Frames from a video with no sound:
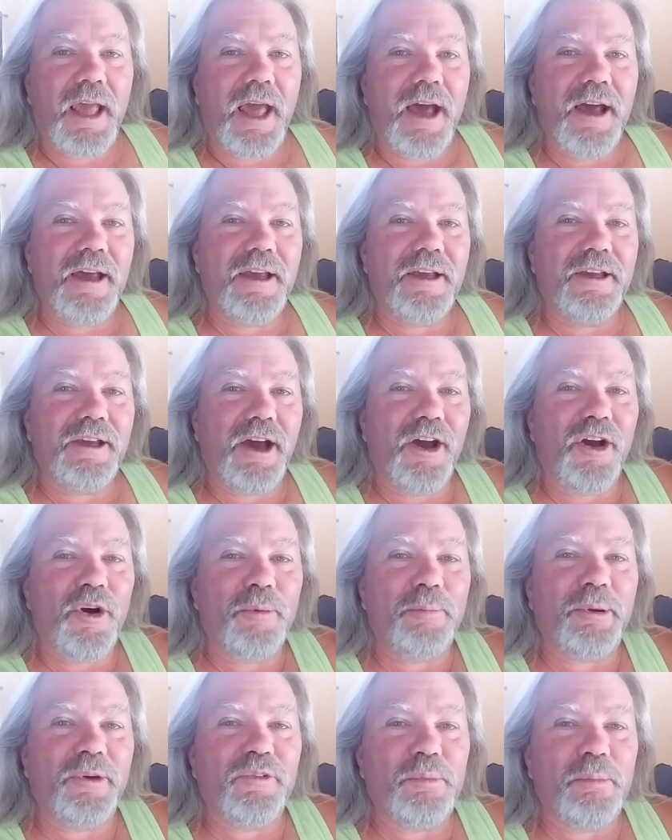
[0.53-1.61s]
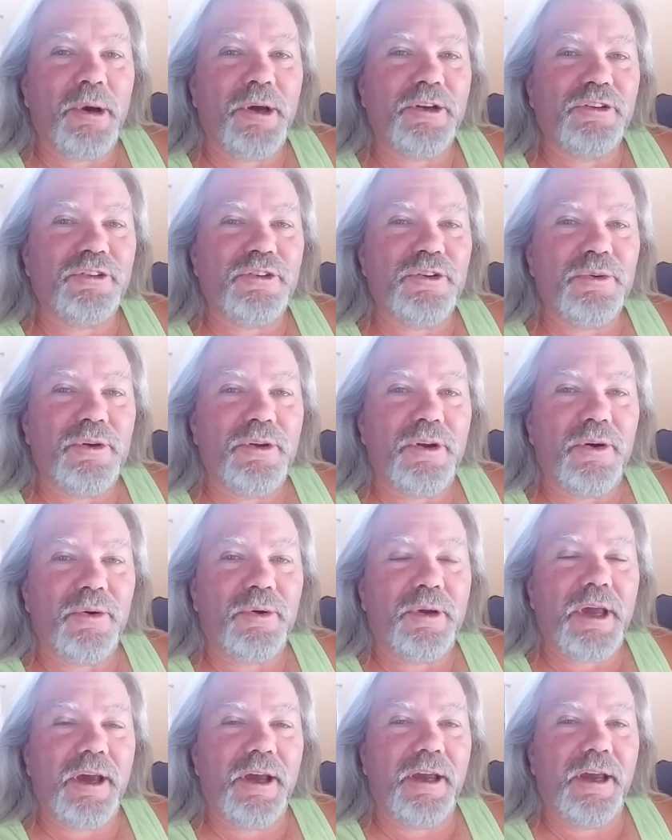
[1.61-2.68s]
Hey, I hope everybody's doing
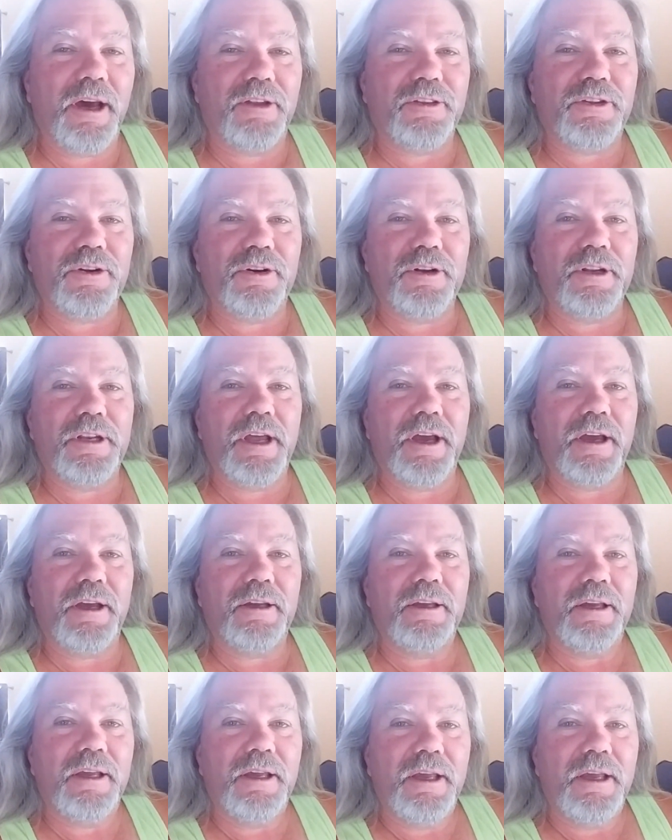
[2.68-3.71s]
okay out there today.